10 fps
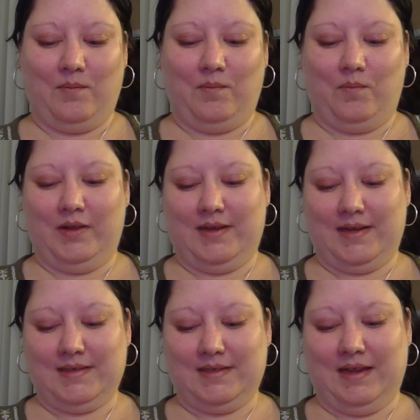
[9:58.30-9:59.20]
one of the
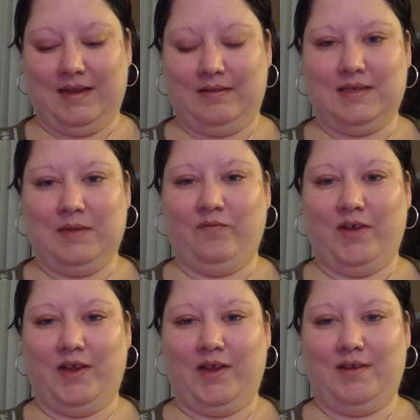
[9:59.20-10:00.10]
decks, again, the same
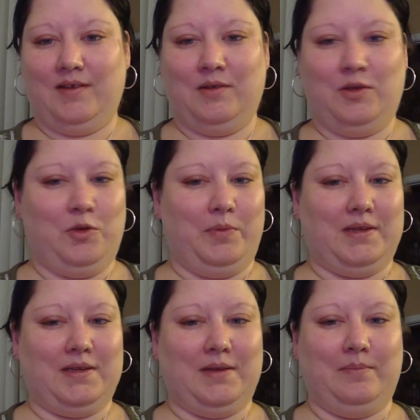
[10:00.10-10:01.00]
friend who
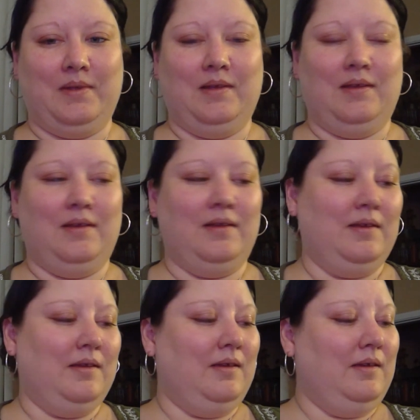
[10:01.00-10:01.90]
picked up
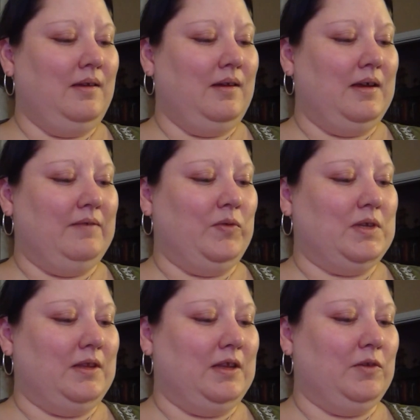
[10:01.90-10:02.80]
If you
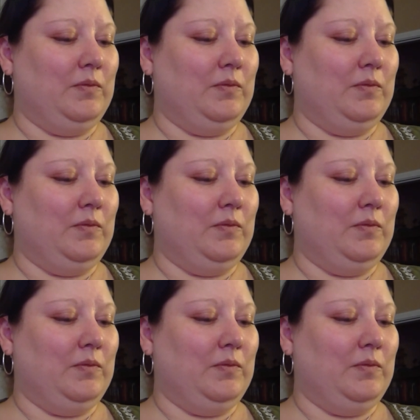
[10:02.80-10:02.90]
saw in the other